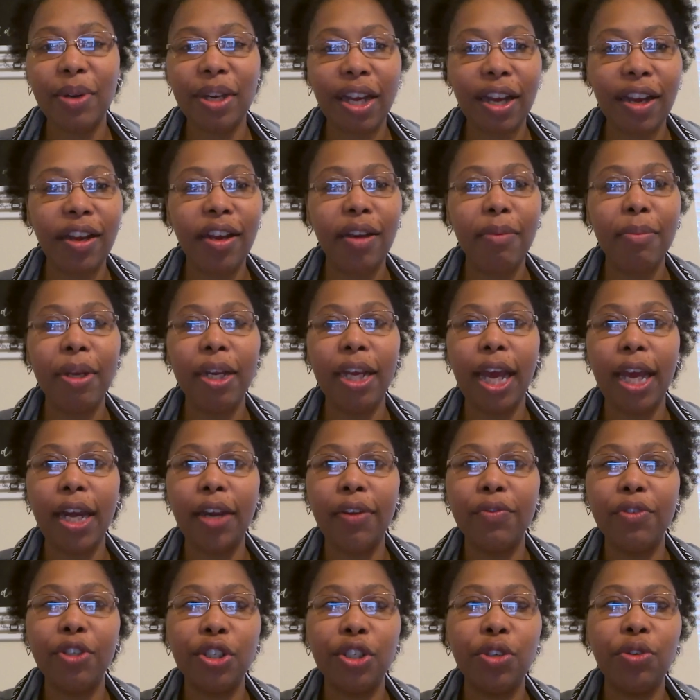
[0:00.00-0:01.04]
I would come and
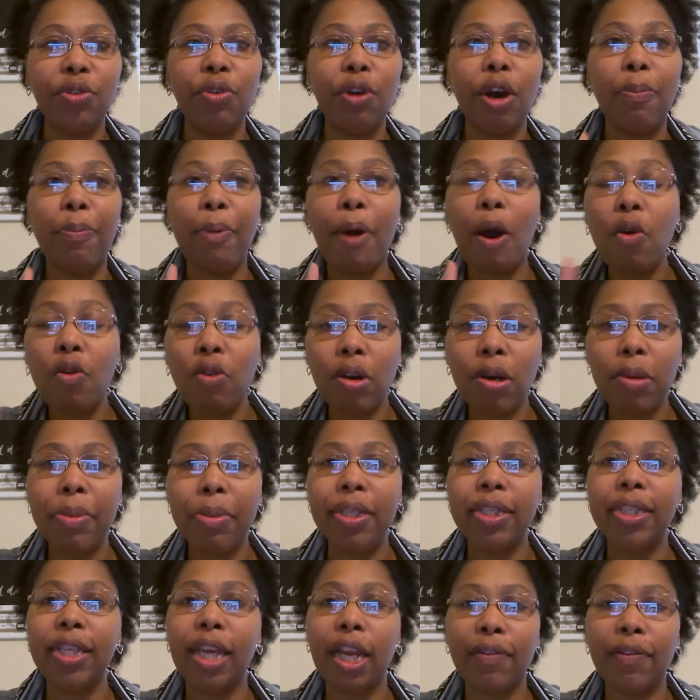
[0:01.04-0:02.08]
kind of do a poem
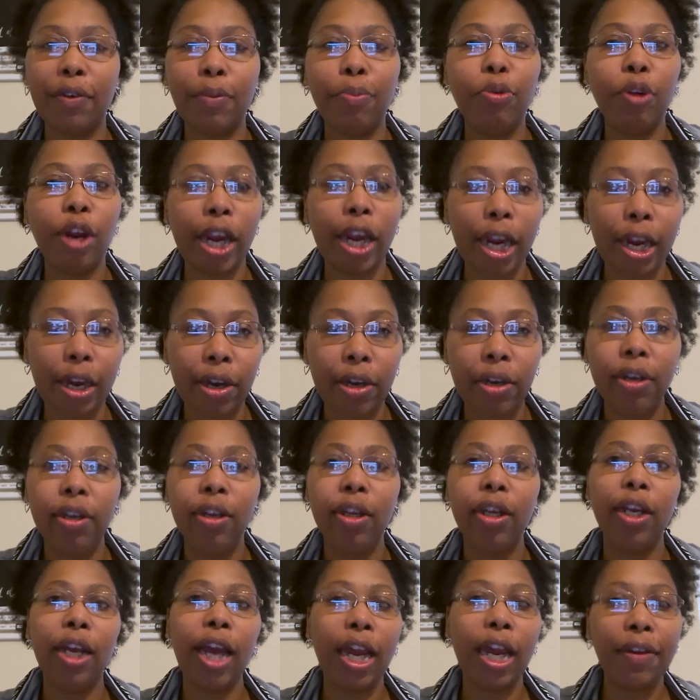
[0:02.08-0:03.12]
instead of a prayer,
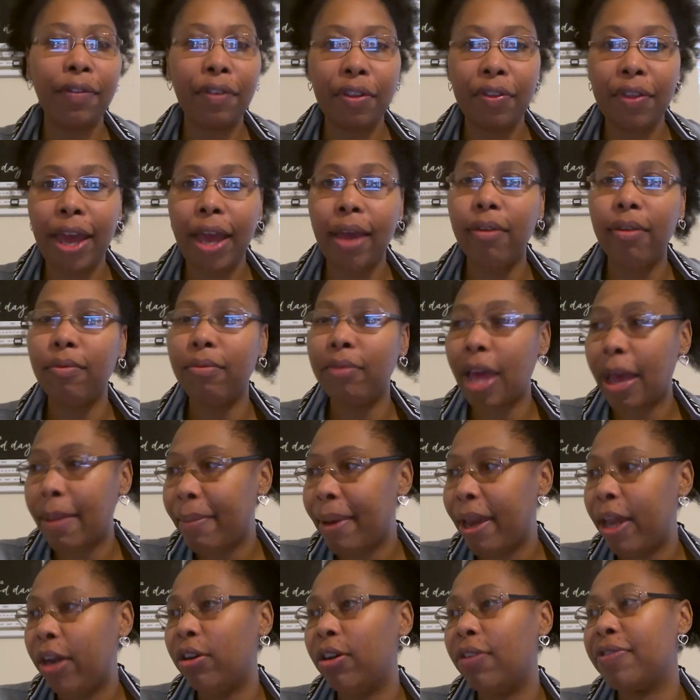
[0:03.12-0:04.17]
kind of in that
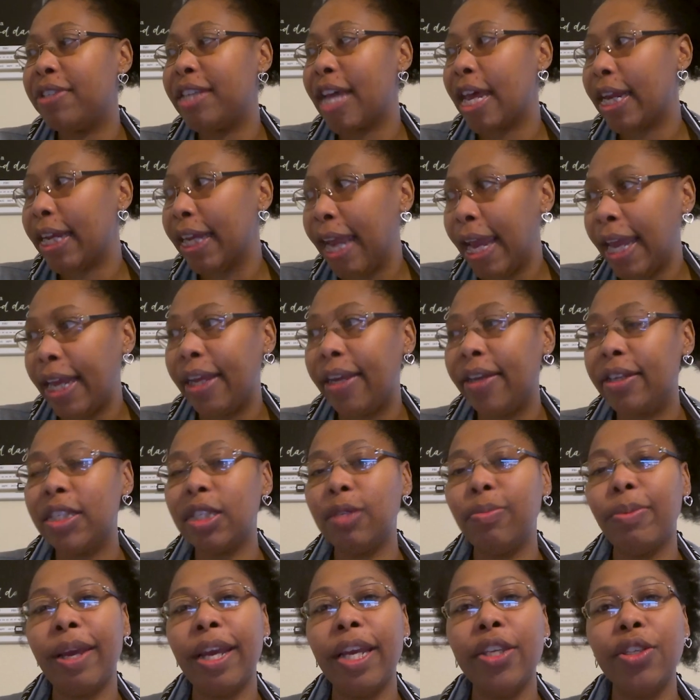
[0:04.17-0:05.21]
manner of dedicating a
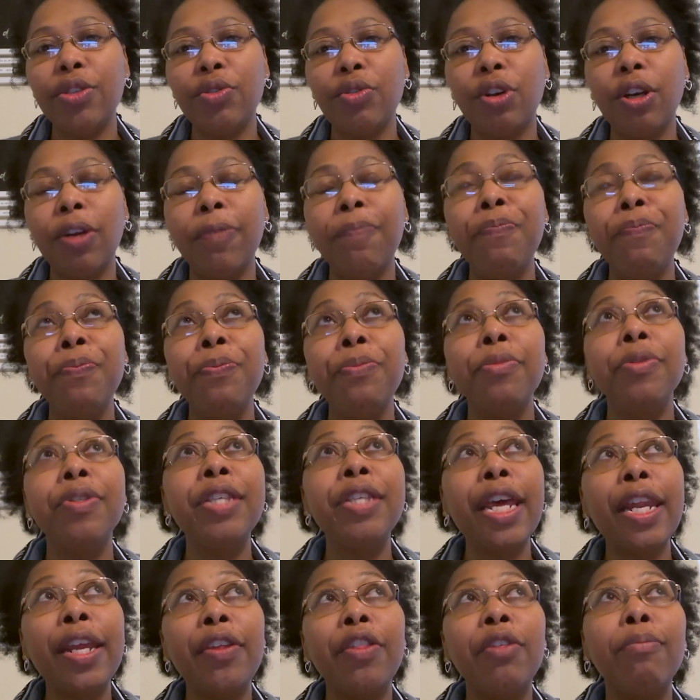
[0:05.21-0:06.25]
space or
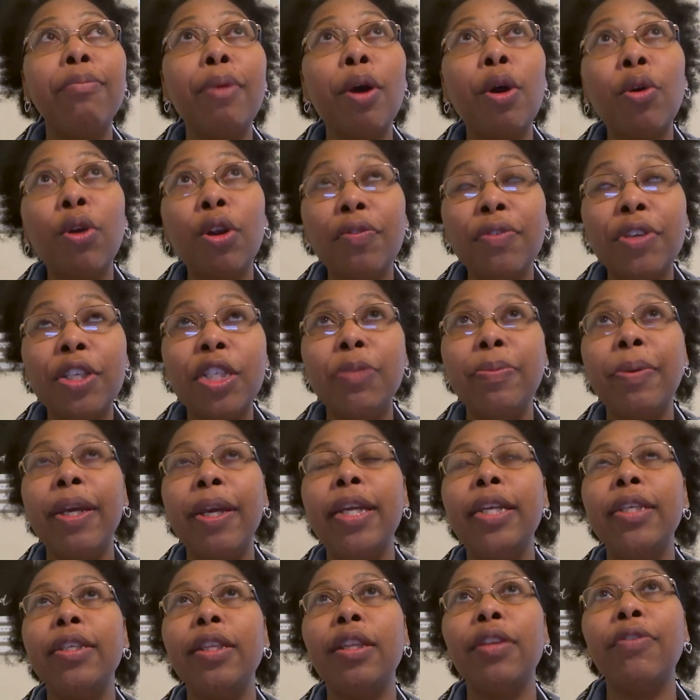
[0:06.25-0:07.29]
setting the mode of a
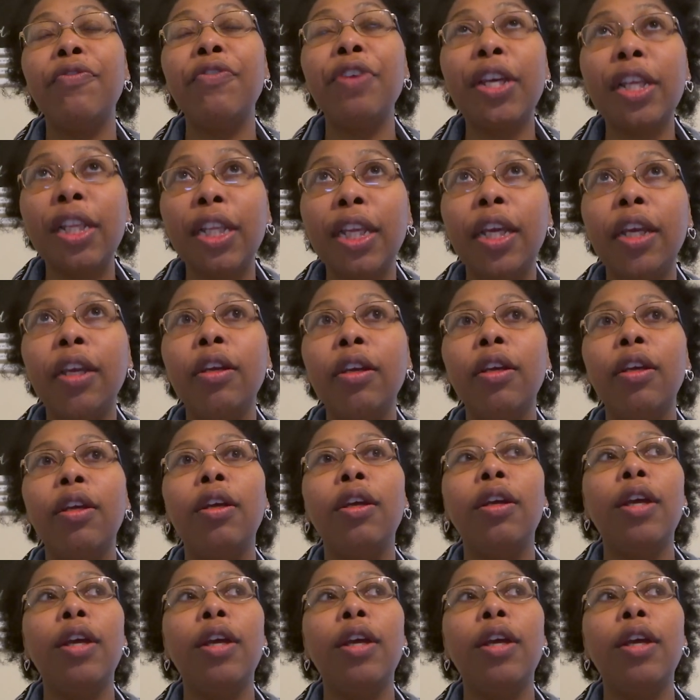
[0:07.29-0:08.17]
space and the feeling